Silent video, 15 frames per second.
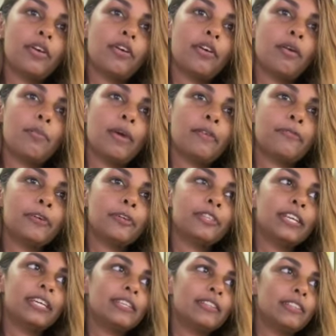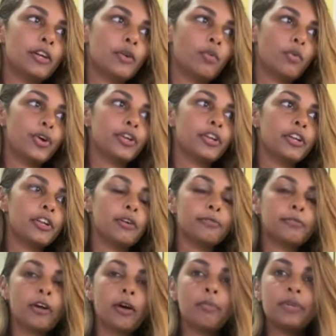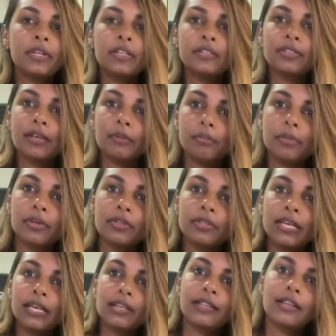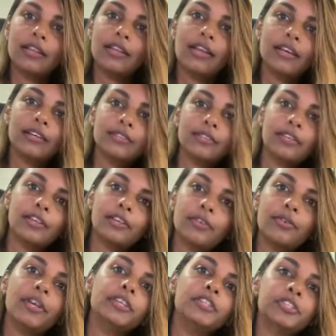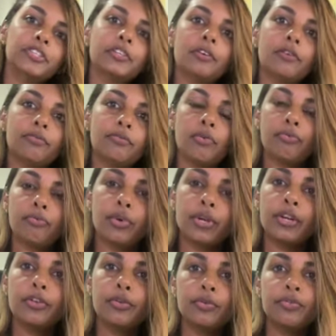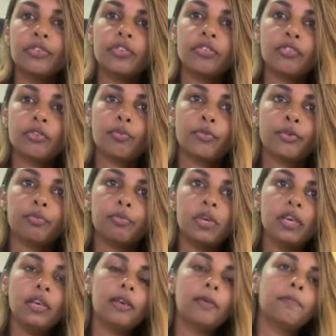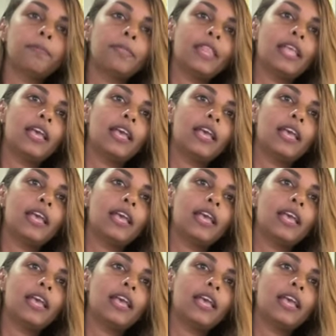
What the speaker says: I felt like there weren't enough companies like building the next iteration of what a new system would be.